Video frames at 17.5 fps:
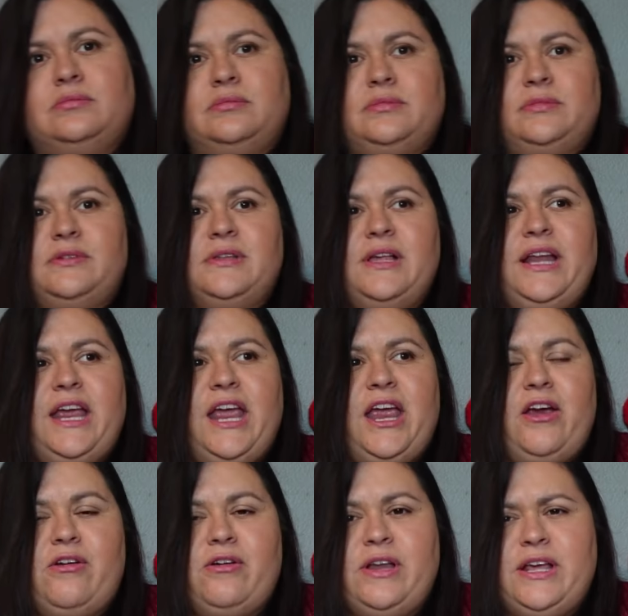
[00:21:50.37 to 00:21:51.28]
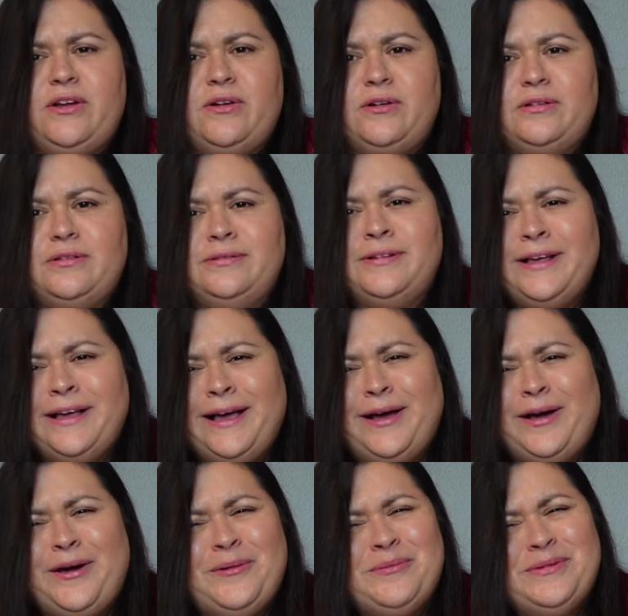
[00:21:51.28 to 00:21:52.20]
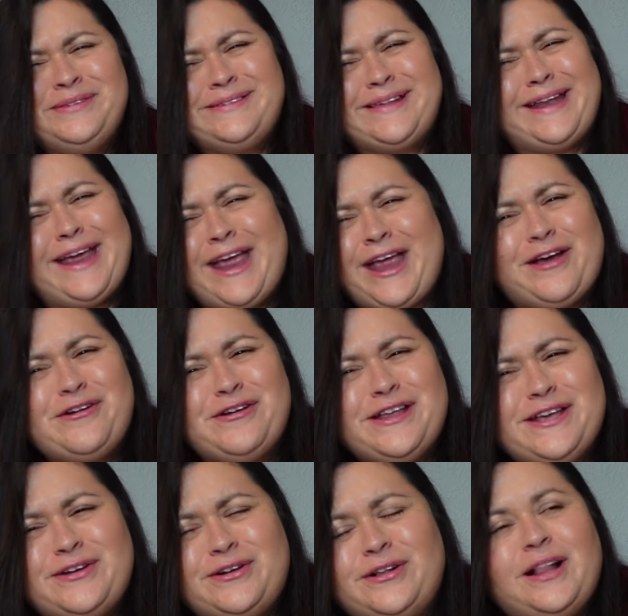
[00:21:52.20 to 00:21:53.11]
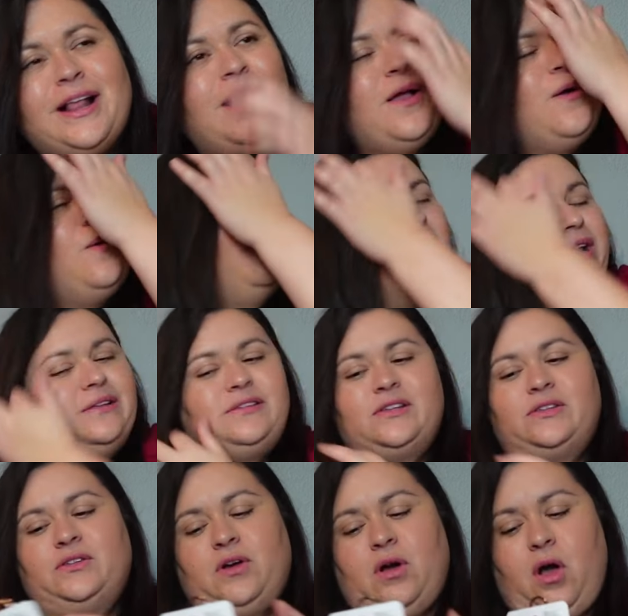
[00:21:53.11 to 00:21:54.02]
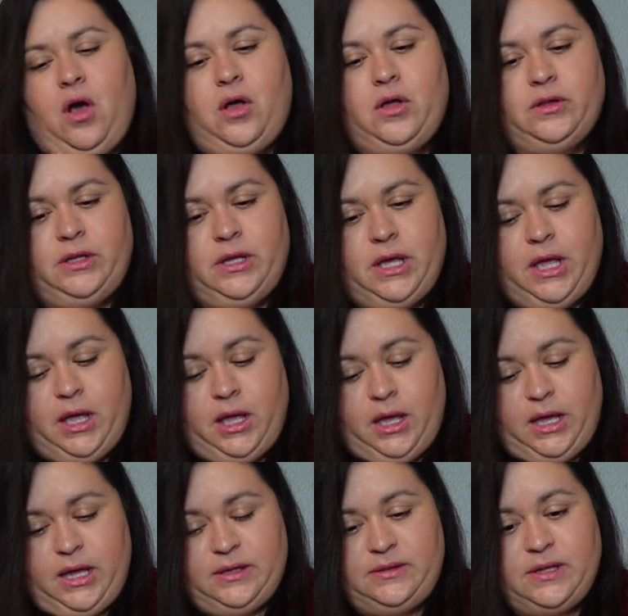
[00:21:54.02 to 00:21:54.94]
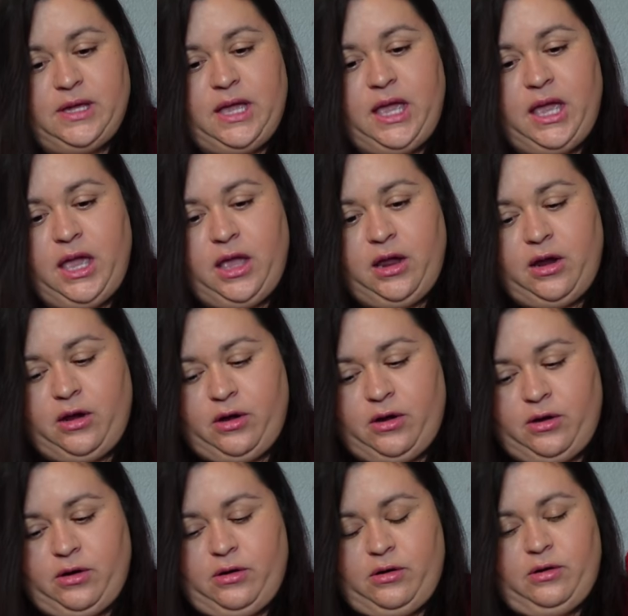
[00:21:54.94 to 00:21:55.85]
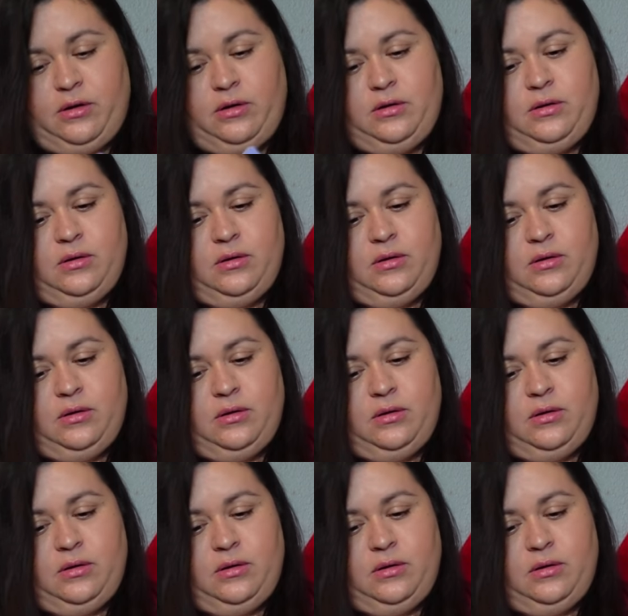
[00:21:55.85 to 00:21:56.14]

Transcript: it's not a hair needle. What's that a hair needle? What is this called? It's a hair